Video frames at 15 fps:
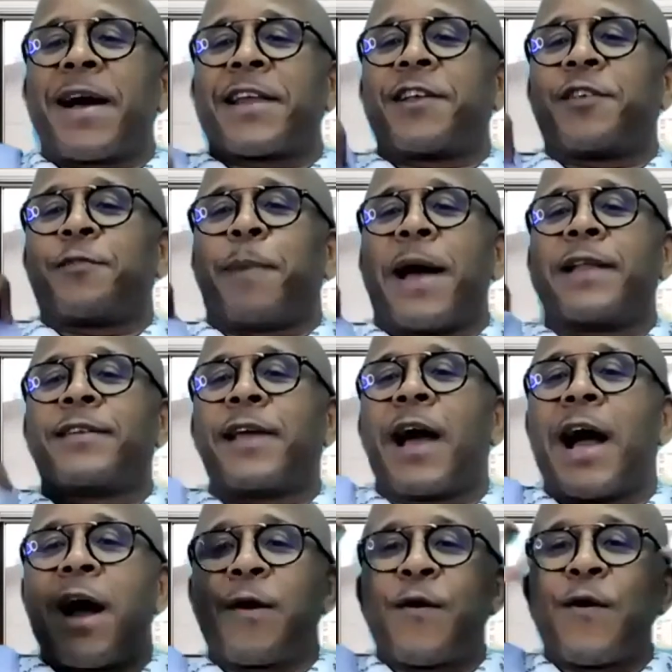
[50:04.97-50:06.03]
Chris Banti
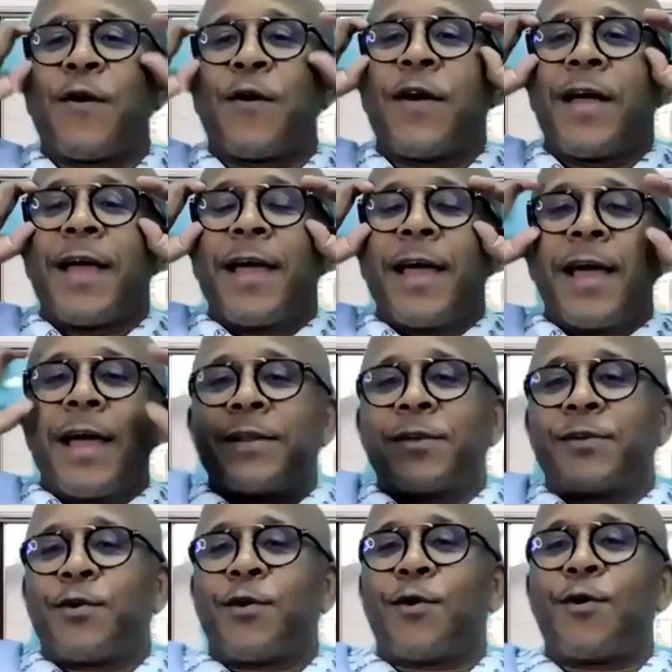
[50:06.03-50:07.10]
Ako
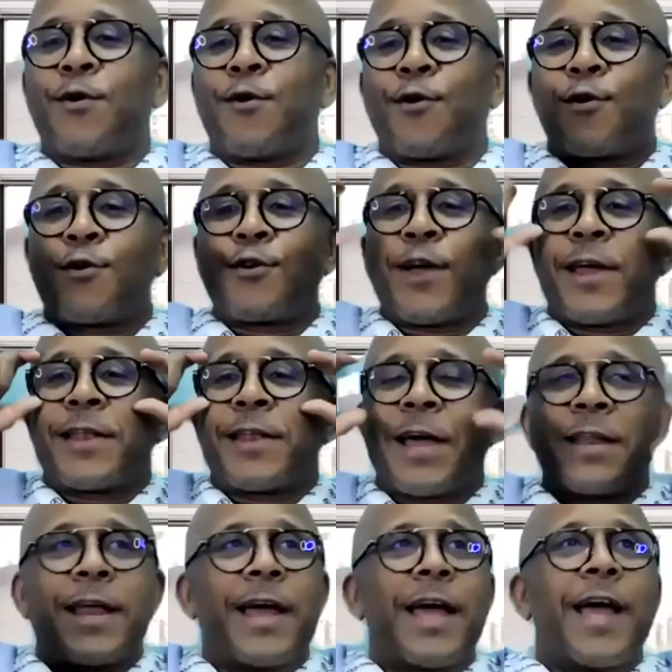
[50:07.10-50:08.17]
and your
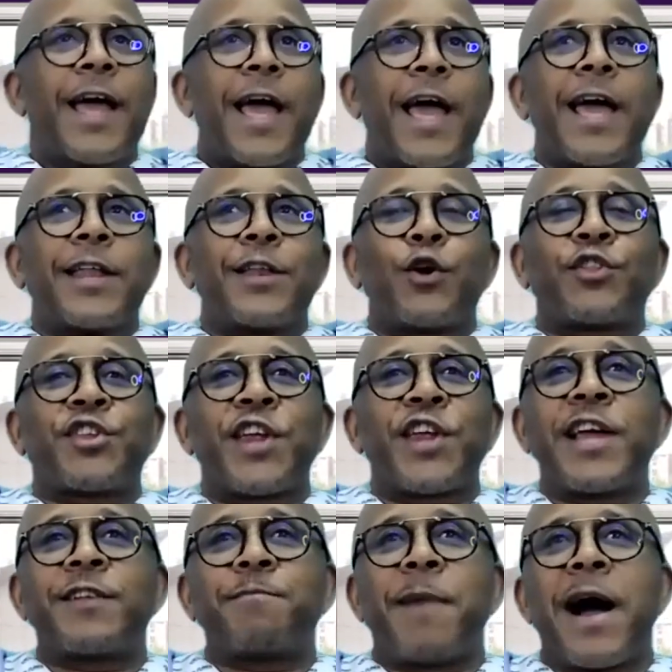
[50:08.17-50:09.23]
and your
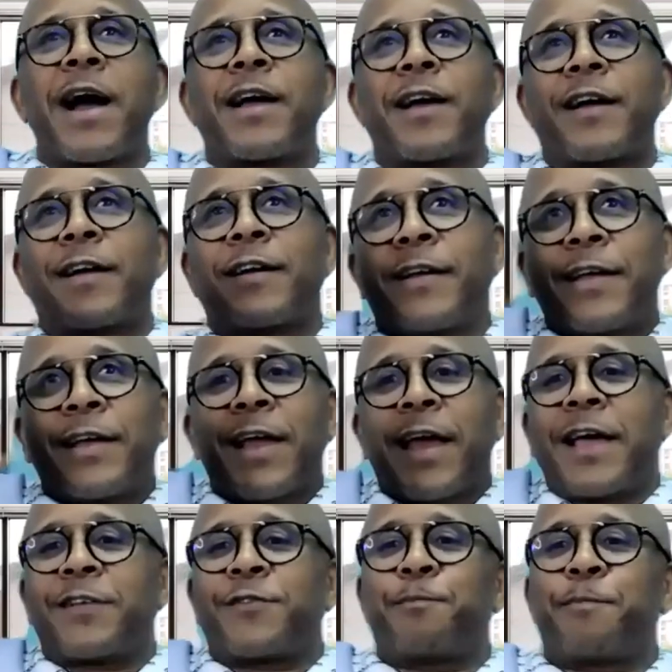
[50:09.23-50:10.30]
trademark
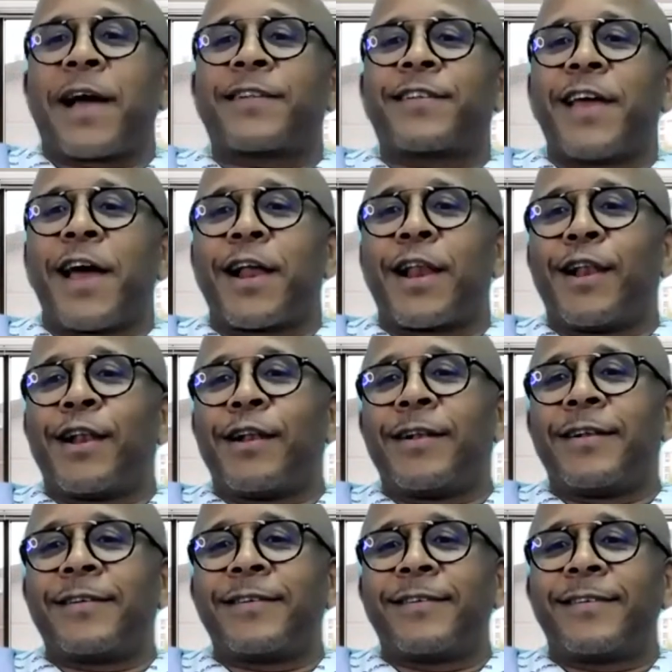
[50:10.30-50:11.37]

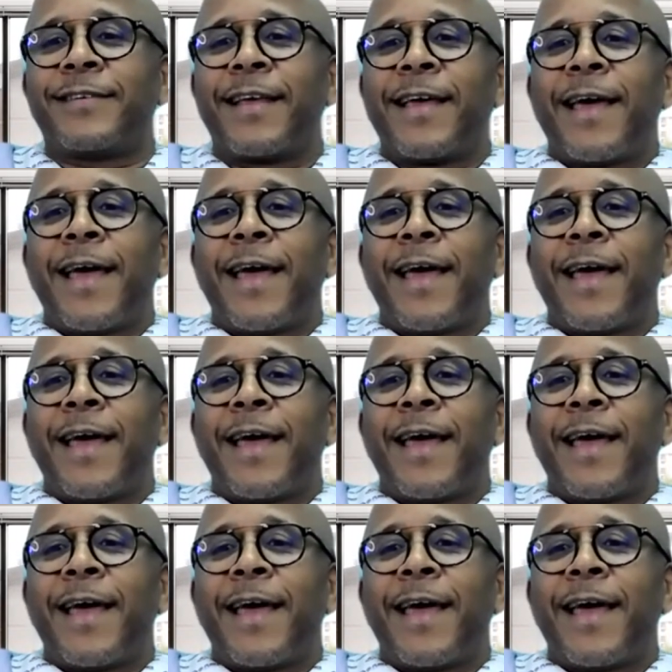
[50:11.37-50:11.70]
spectacles